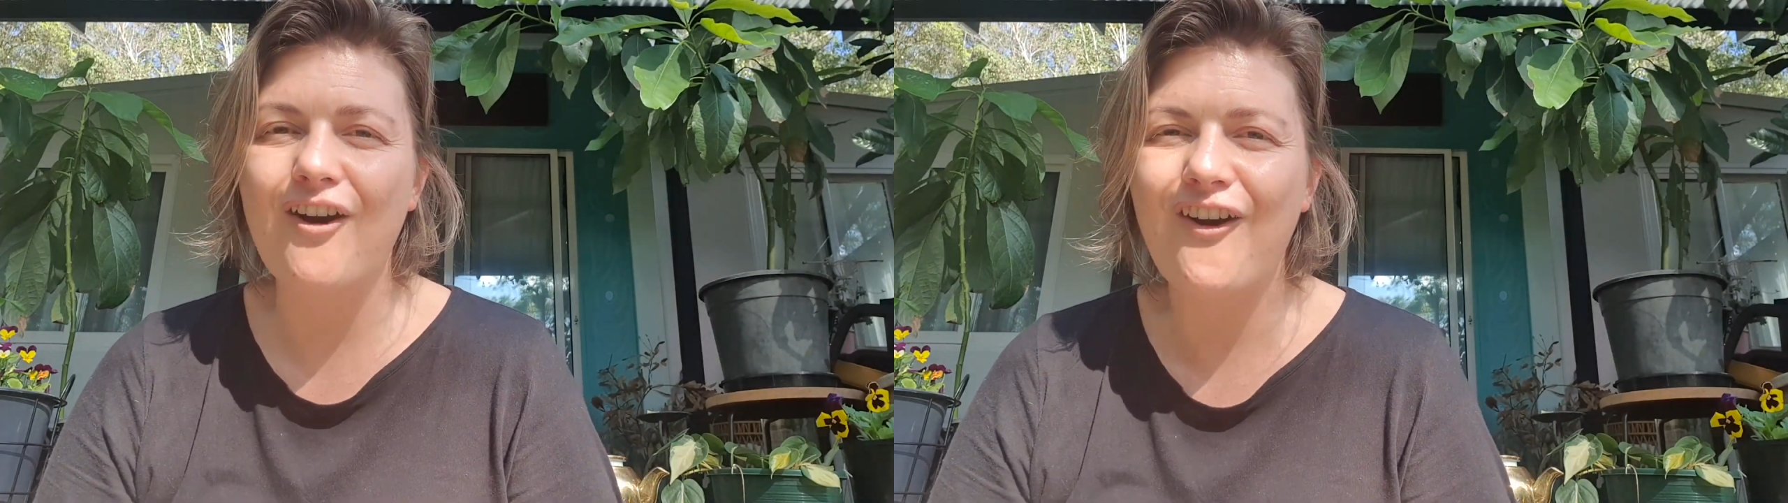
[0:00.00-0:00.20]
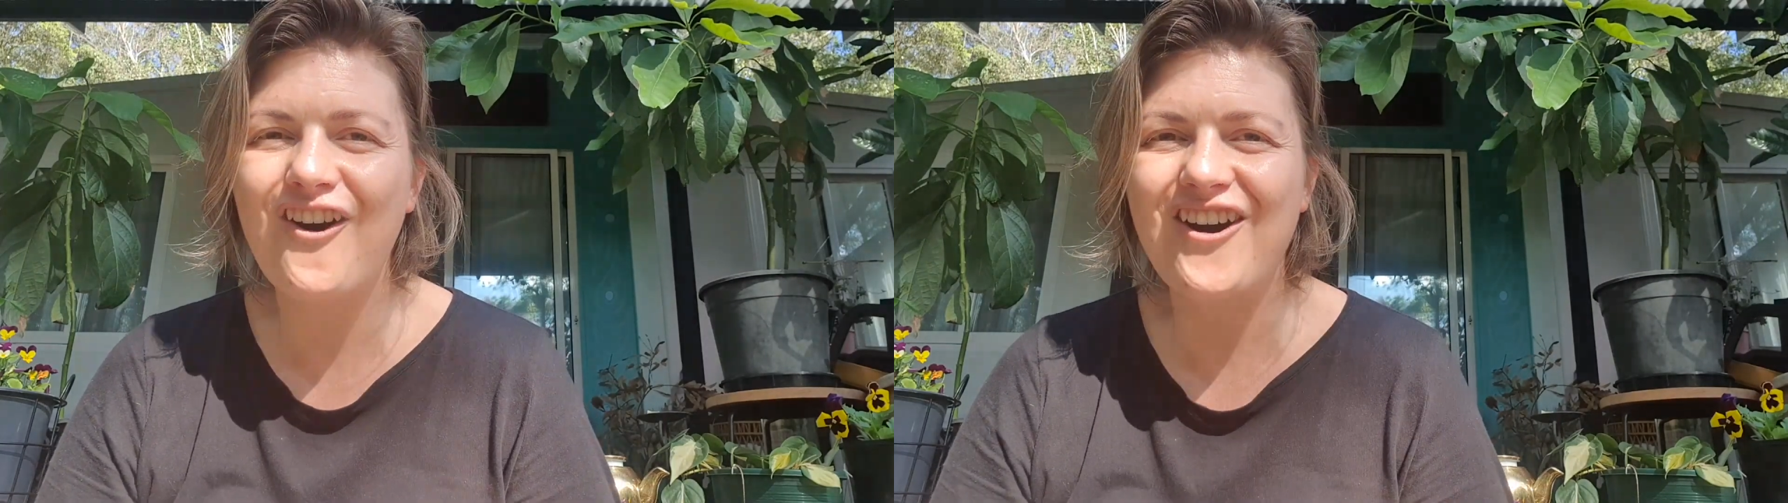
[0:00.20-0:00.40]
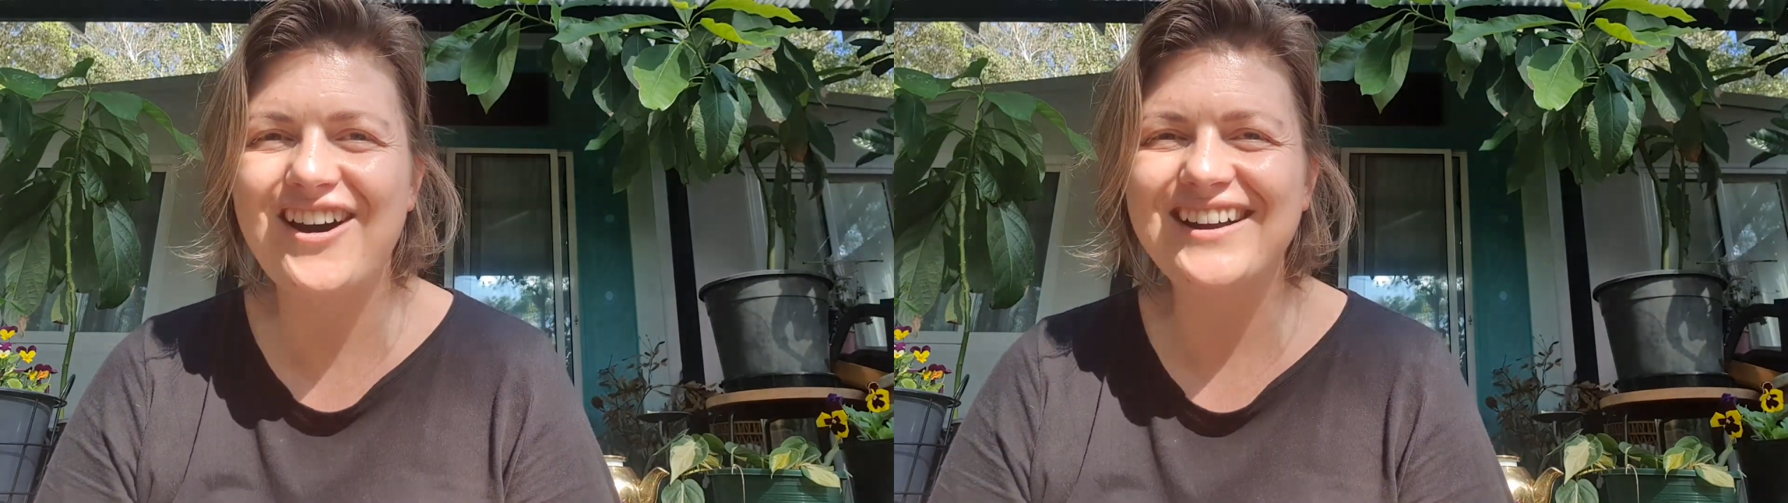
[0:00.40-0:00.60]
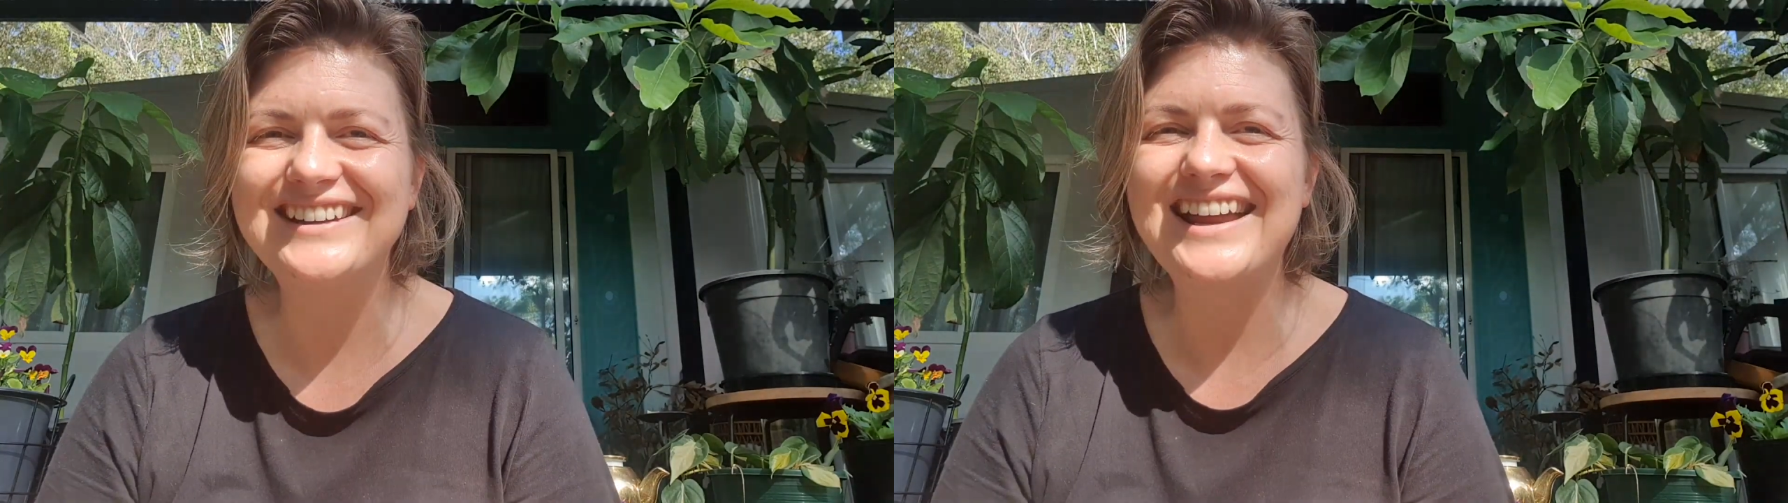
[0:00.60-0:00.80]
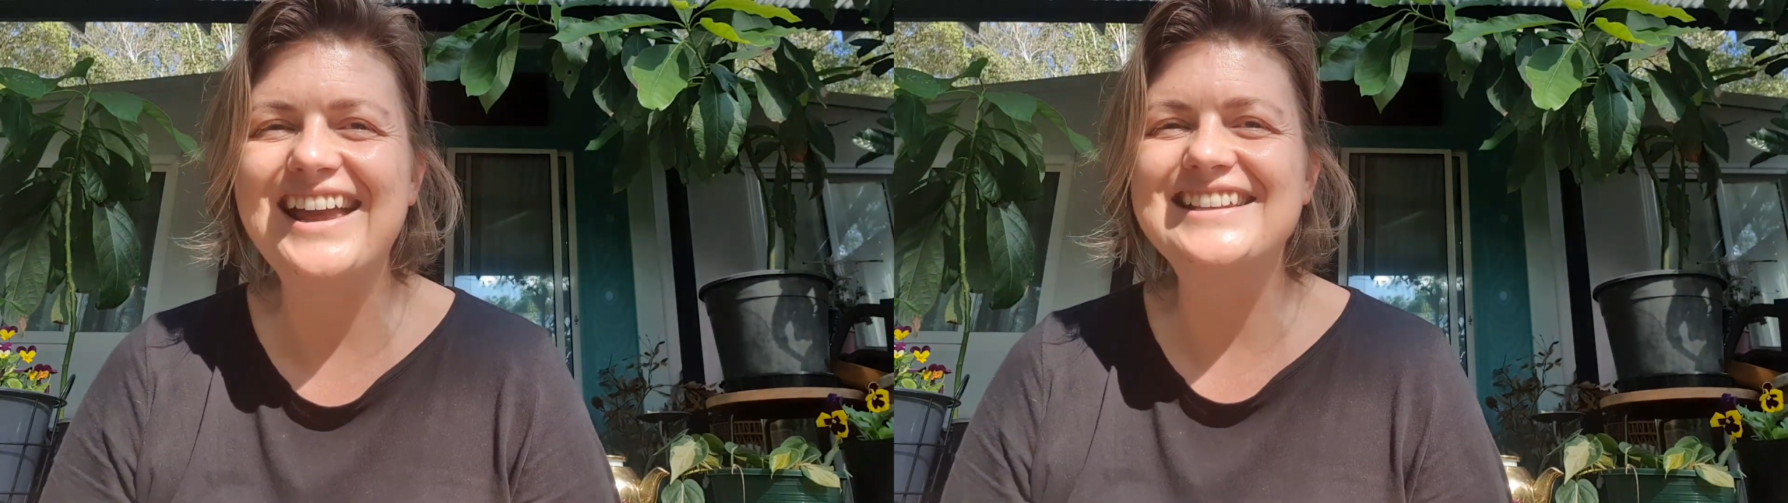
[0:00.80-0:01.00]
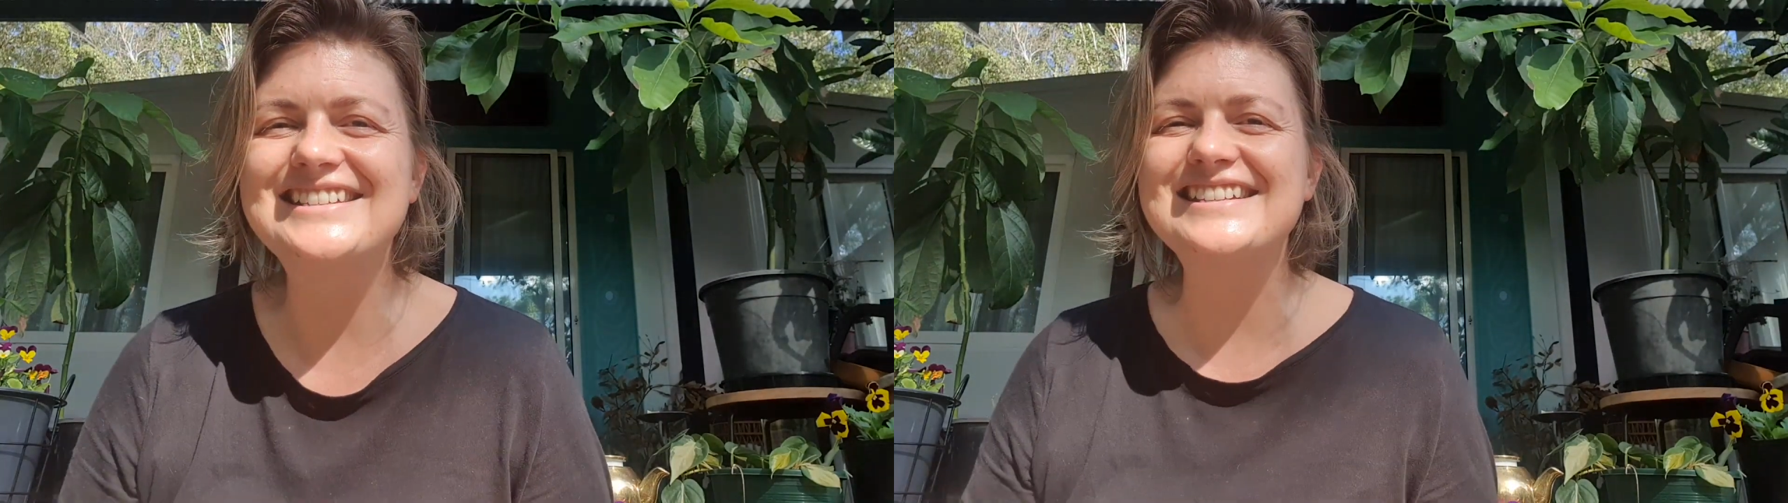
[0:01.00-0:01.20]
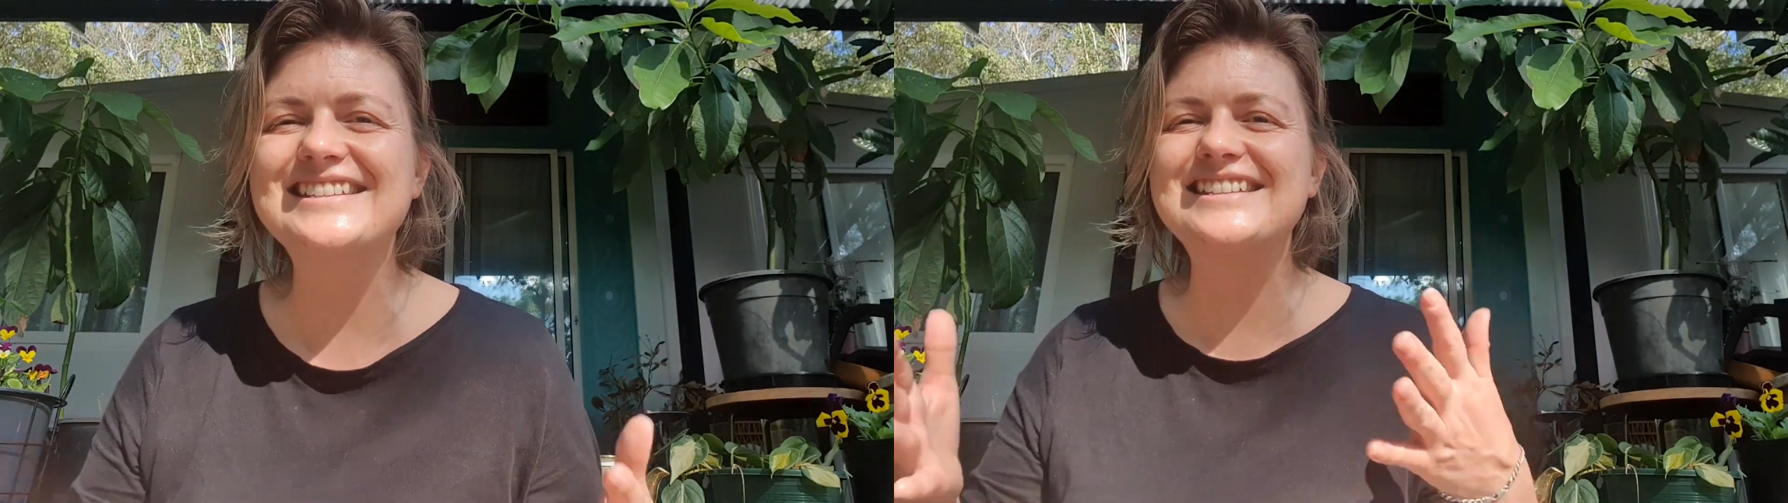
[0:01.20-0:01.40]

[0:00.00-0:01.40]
on and just